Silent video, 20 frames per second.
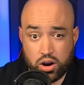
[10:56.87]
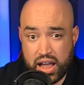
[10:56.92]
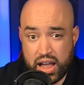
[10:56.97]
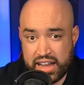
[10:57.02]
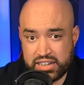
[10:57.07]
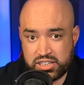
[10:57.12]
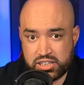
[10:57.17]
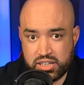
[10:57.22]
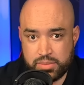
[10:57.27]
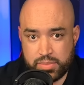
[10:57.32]
are
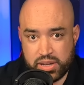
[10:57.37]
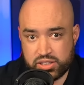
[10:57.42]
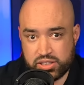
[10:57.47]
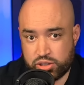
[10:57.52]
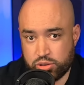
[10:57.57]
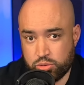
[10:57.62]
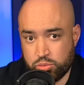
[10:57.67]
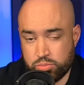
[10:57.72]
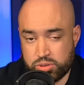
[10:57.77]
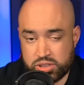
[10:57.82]
actually meant
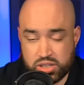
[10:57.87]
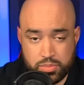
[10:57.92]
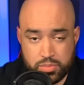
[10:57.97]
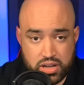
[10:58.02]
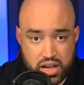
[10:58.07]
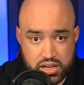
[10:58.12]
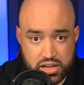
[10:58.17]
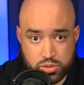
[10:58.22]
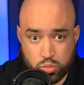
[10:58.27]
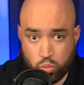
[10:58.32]
to
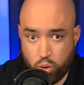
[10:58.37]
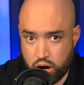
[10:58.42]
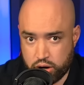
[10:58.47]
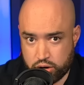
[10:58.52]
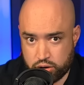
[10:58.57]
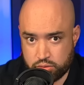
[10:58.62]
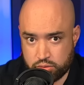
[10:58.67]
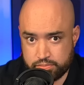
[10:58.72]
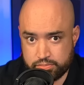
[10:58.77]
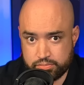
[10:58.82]
symbolize
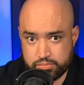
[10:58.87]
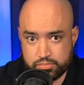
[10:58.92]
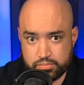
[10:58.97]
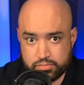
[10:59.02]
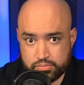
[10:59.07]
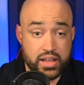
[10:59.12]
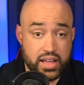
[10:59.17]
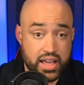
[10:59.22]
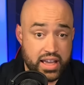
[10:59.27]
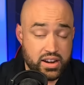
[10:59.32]
water.
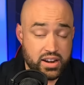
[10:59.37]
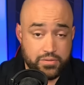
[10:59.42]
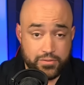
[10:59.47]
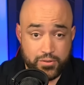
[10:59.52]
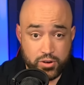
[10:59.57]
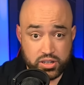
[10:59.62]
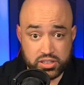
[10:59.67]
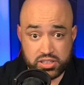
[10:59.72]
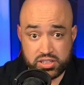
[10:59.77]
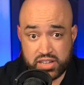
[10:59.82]
And if
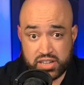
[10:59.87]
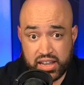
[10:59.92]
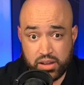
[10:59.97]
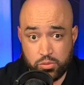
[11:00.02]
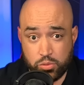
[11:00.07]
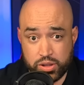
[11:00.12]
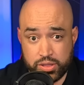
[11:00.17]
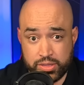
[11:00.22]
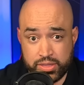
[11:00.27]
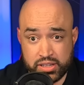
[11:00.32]
we're to stay
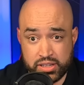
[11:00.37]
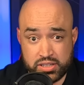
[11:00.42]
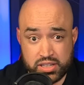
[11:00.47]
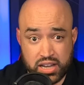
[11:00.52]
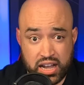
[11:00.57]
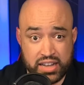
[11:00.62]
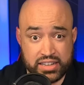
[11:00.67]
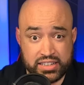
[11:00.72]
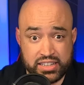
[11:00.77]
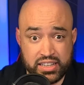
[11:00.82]
with this
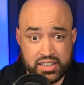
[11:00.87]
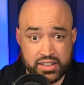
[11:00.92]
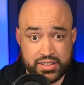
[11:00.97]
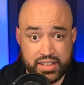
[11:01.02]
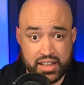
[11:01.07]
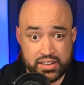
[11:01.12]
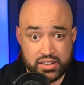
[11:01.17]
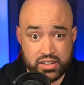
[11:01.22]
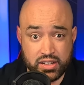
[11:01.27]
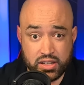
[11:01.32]
idea
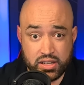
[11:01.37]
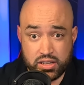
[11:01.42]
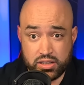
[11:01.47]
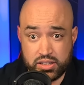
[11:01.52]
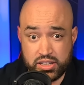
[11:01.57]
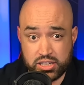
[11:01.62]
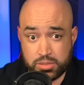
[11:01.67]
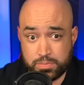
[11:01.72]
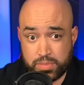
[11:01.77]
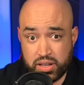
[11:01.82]
that
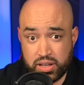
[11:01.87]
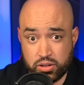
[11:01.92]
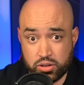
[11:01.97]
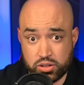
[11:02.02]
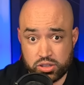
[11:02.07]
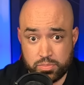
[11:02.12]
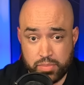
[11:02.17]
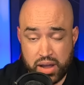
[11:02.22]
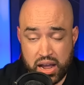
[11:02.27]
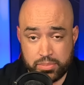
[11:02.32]
these
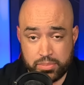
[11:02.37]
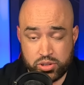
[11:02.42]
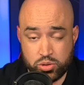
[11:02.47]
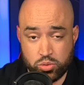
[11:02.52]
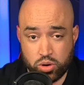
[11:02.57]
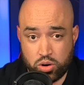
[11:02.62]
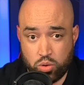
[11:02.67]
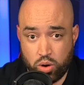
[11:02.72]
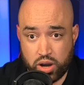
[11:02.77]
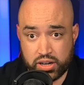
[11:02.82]
pillars map
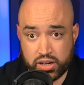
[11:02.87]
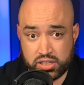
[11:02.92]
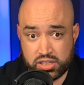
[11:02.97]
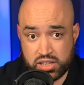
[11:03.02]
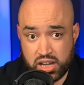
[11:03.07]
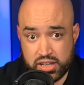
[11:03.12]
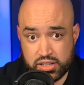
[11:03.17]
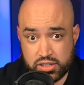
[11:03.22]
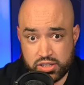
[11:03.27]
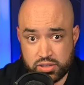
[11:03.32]
to aquatic
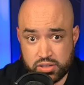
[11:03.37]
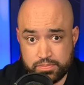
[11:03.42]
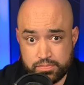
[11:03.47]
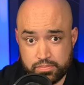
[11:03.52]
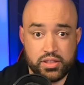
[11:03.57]
sites,